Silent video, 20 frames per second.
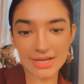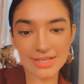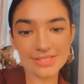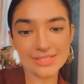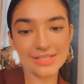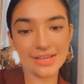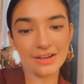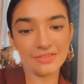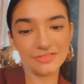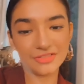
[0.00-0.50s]

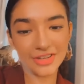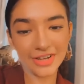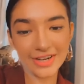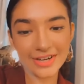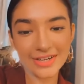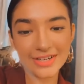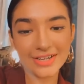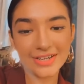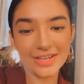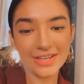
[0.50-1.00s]
Safia,
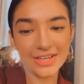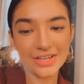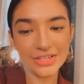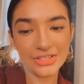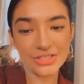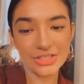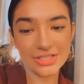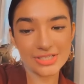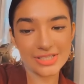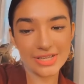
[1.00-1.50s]

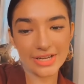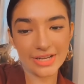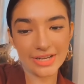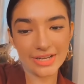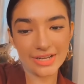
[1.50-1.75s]
Shiza,